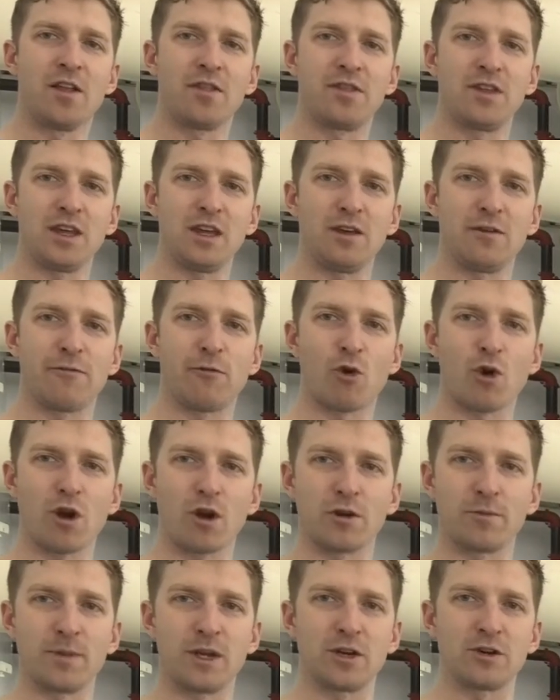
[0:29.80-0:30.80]
the
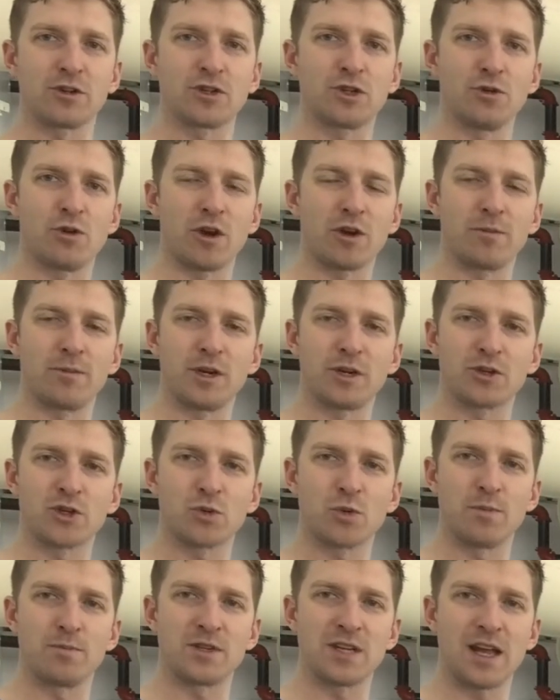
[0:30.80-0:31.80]
400 meter, 200 meter
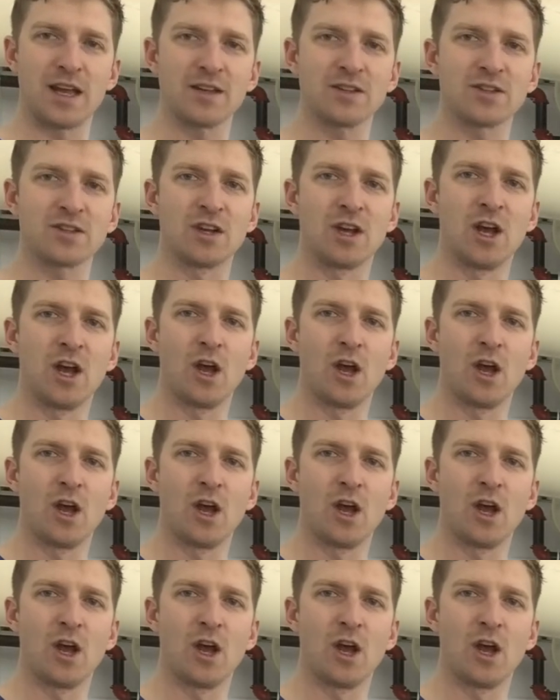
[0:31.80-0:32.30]
swim test,